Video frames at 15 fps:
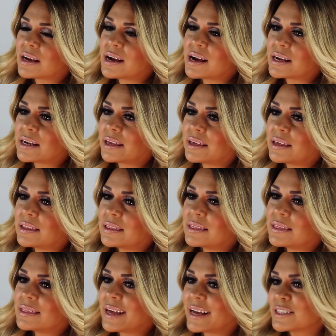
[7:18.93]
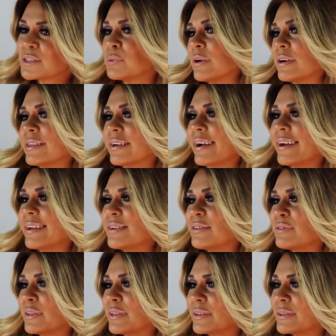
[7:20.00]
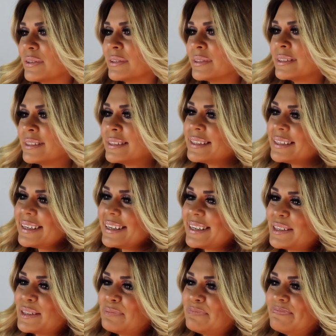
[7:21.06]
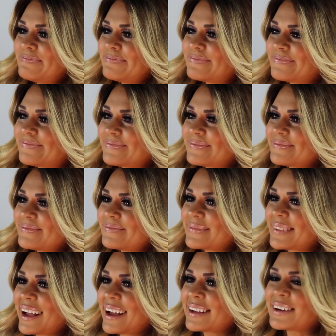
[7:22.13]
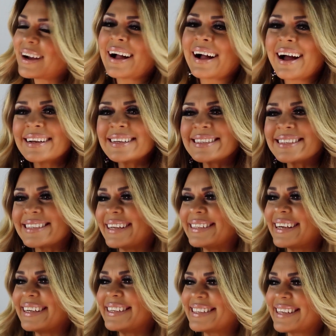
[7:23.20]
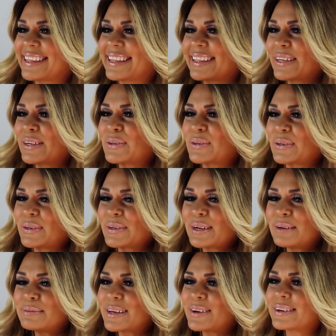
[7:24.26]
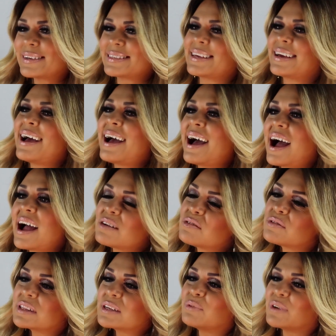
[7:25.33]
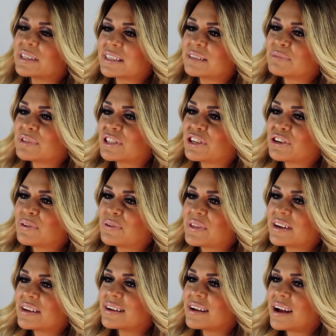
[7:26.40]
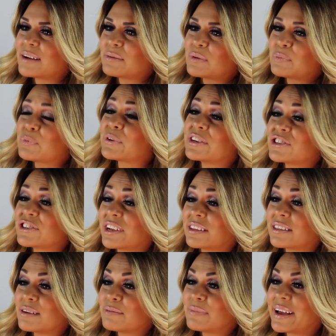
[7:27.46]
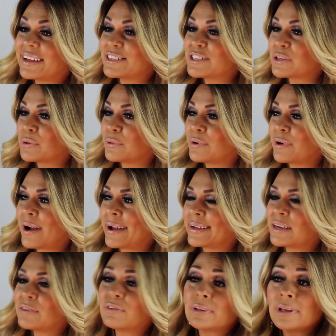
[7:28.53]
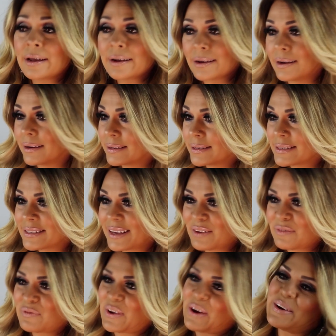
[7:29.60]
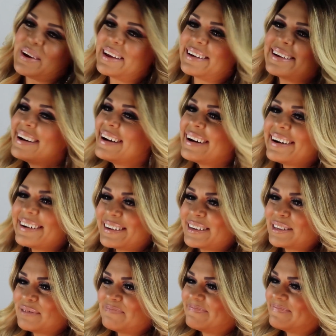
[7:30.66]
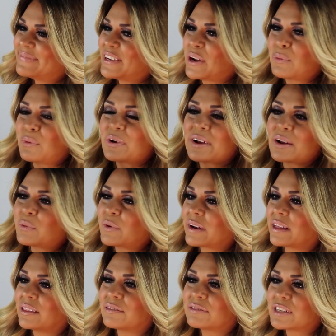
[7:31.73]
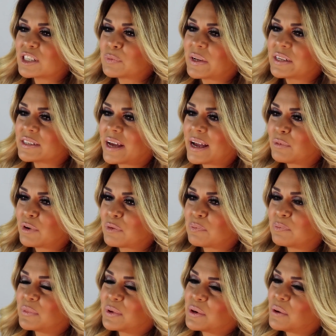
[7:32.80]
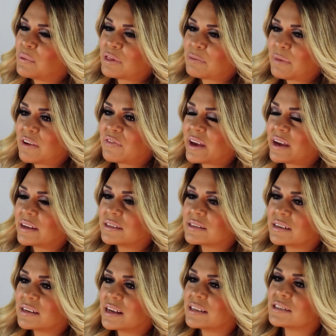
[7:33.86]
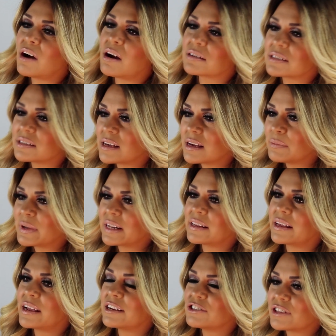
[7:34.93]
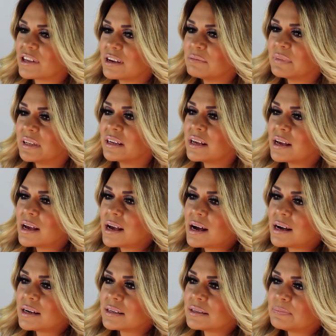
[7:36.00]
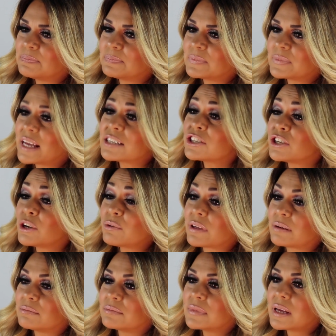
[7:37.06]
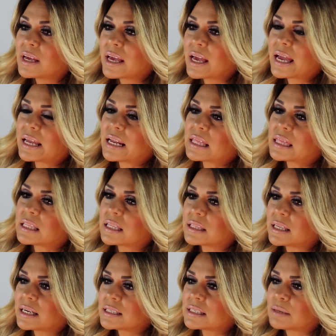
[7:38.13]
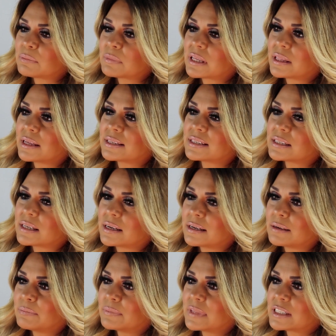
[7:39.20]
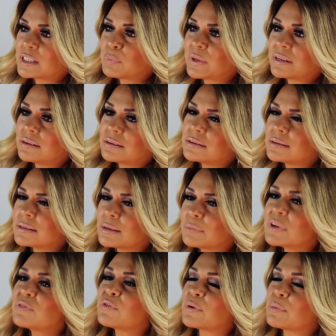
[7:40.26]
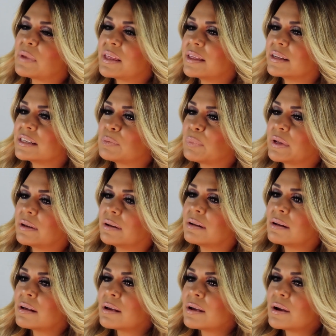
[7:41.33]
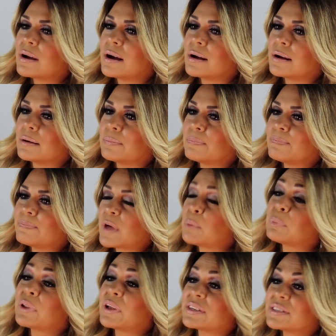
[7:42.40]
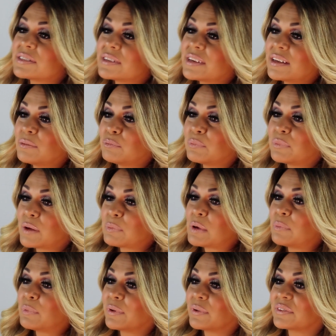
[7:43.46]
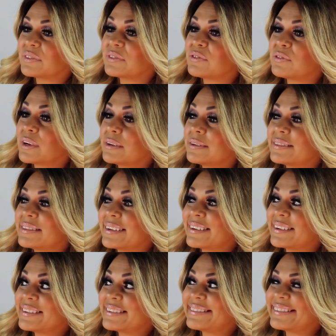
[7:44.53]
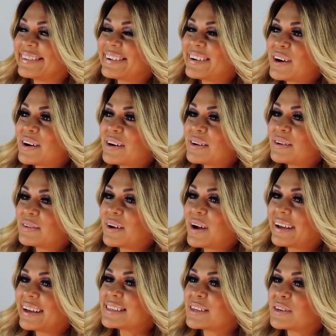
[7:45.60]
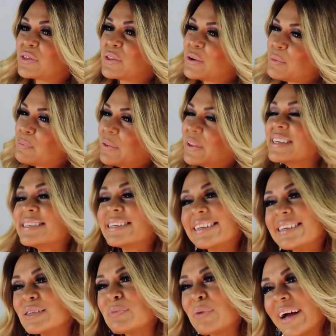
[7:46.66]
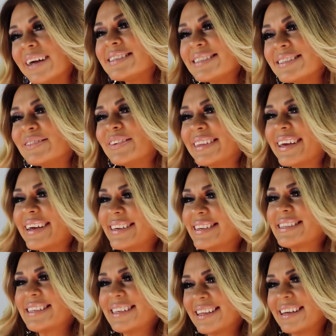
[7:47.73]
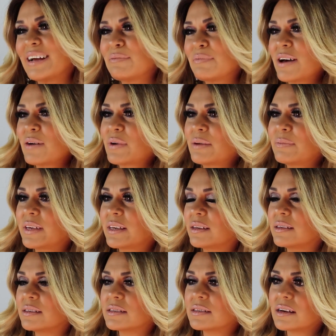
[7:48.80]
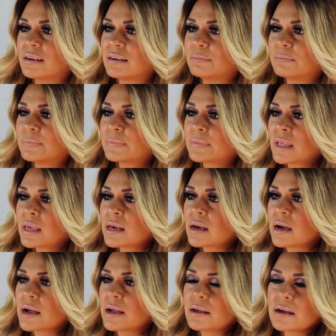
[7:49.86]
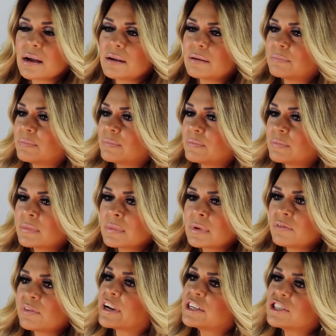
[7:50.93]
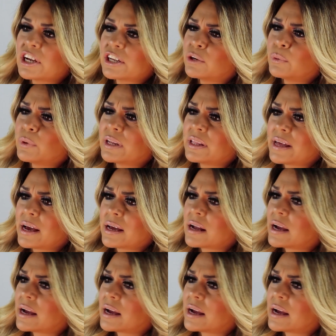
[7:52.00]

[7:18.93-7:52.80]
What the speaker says: That's where the kind of the little, I kind of tend to say the little girl comes out, because I really want them to know that I appreciate them. And so I give a lot of hugs. I'm very, one-on-one. I love to spend time with my fans and talk to them and engage them and get to know them. And I think that that's something that's been something for me that's been a plus, and that people that I guess they're pleasantly surprised when they see that I'm that way, because I'm very genuine in that.